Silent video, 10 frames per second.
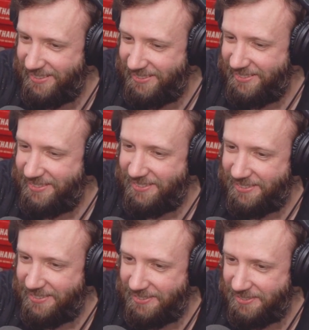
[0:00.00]
Ugh.
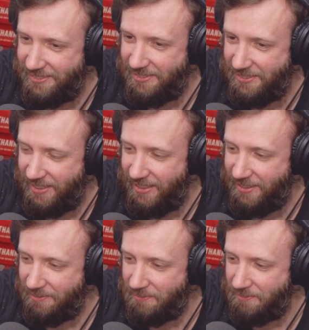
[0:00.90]
Sounds good.
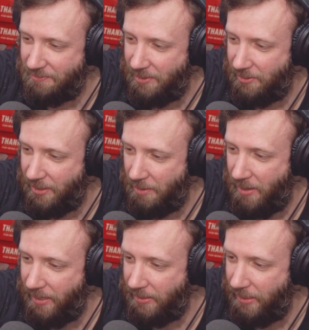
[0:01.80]
Yeah. Well, come
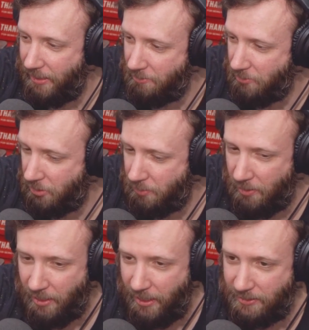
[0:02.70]
back again. We'll
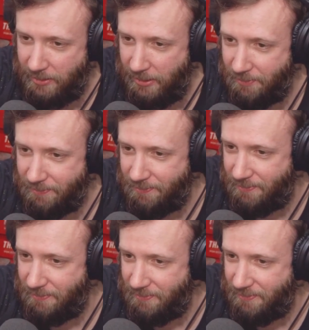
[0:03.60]
spill the hot tea.
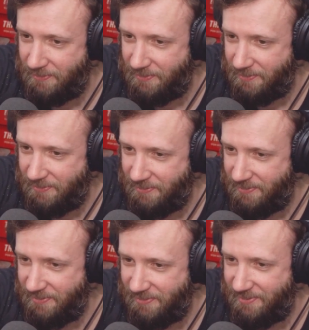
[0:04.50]
Yeah. Let's
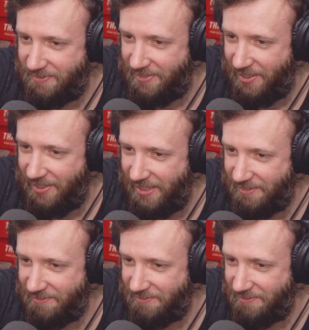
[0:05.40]
do it. All right.